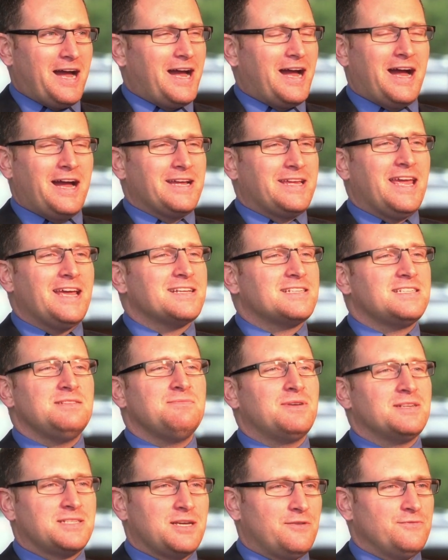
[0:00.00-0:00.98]
I can't see
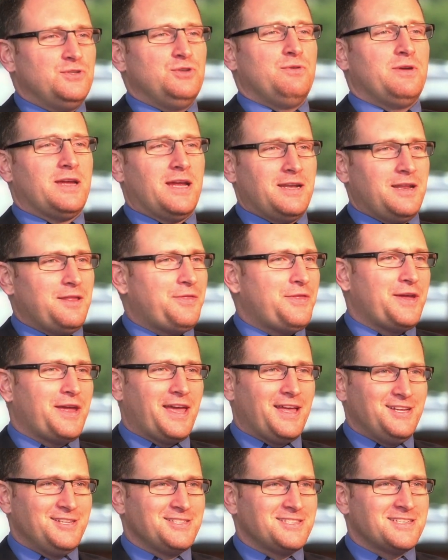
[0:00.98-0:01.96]
myself doing anything
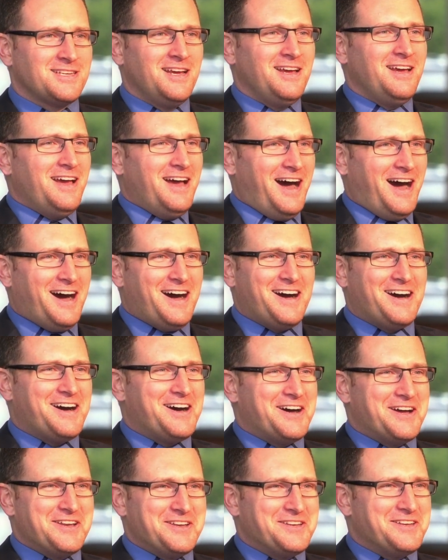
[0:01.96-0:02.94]
else
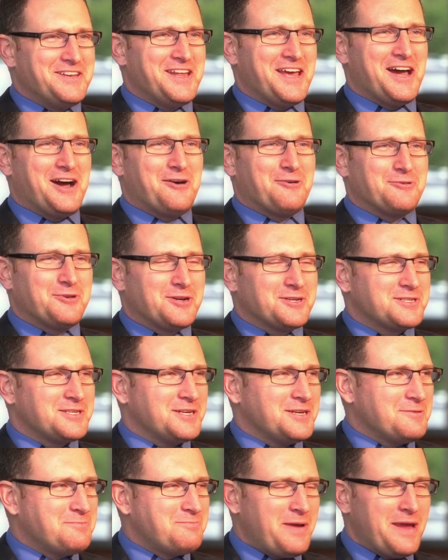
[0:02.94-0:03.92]
now, not
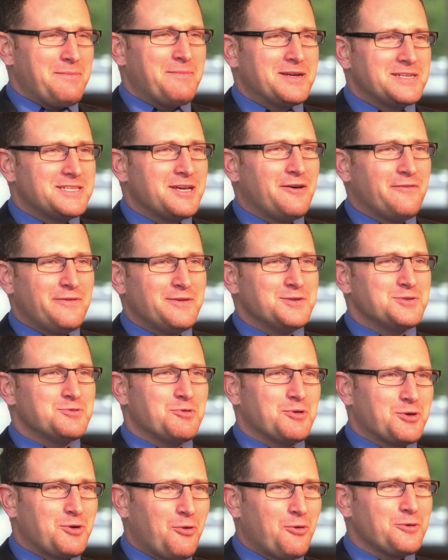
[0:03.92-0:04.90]
to paint myself
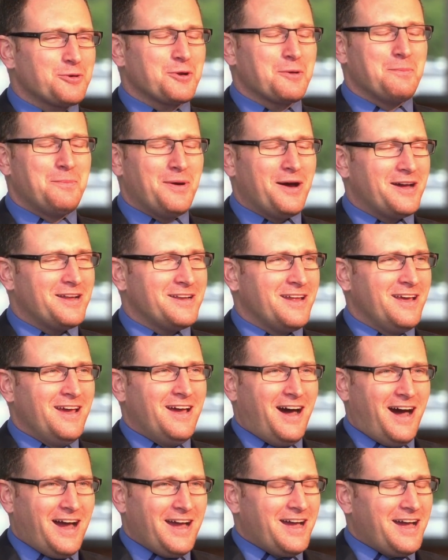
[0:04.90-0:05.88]
into a corner, but
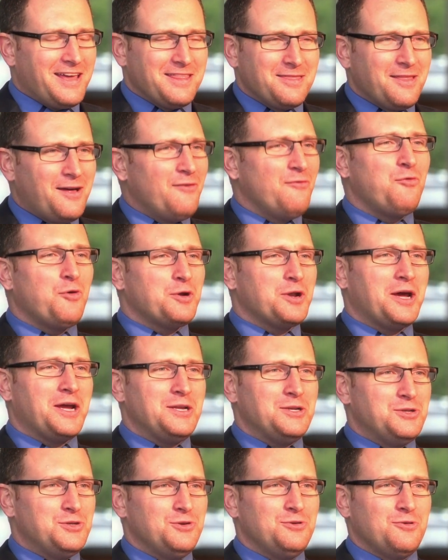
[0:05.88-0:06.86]
I love what
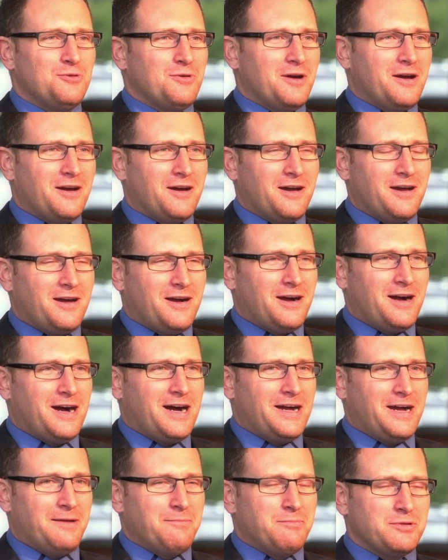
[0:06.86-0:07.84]
I do.
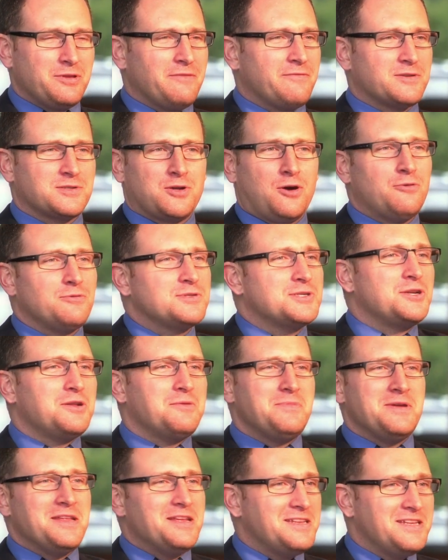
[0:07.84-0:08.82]
I believe there's always
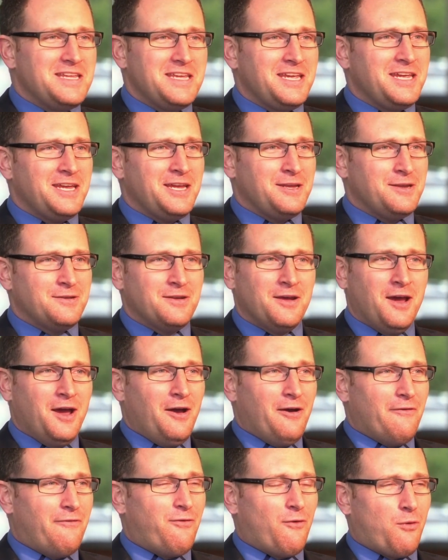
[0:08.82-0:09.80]
going to be a need
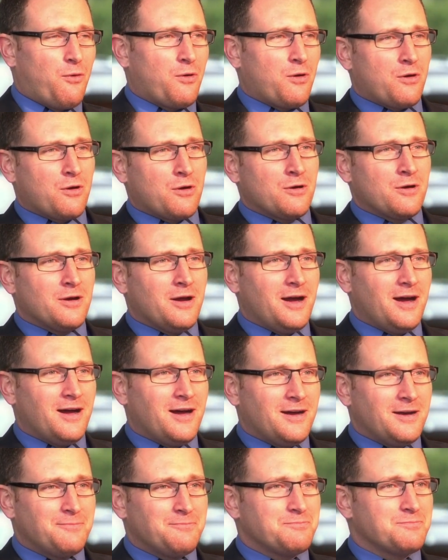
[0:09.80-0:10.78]
for
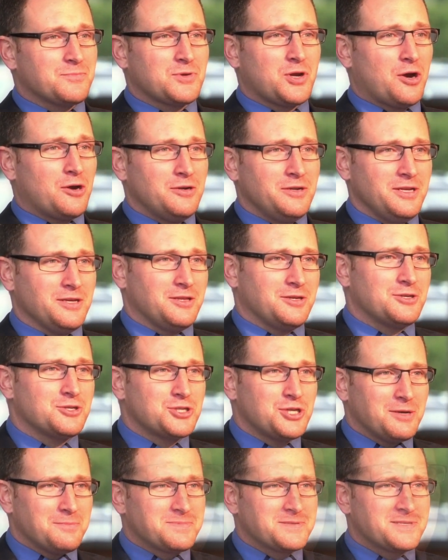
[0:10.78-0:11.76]
car
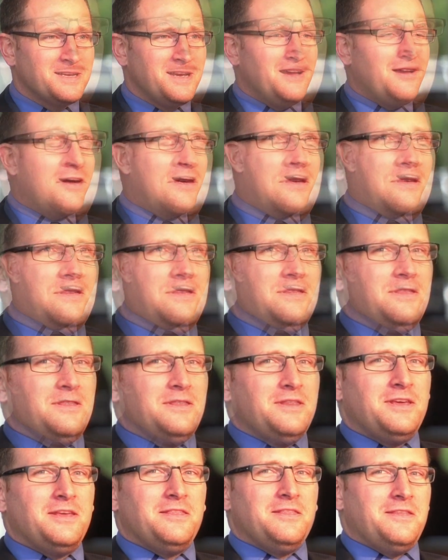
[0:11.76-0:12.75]
dealerships.
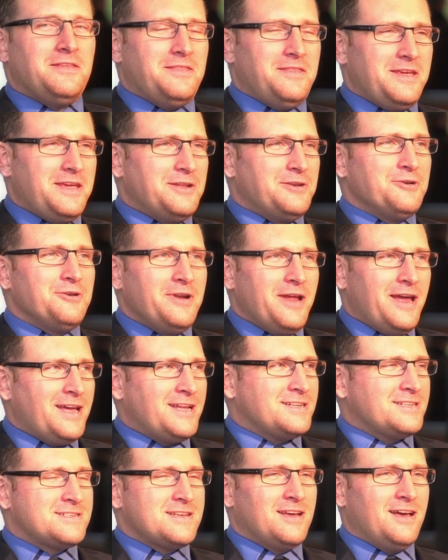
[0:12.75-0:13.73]
The
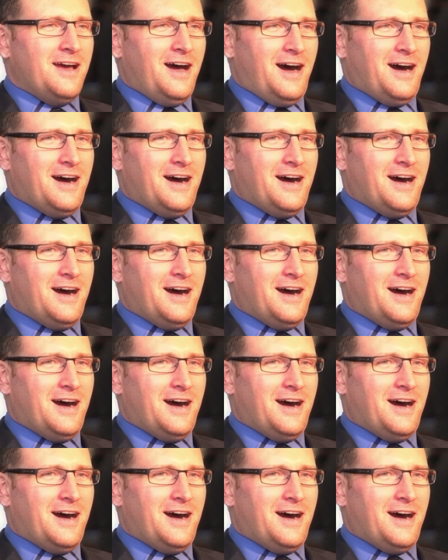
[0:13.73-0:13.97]
internet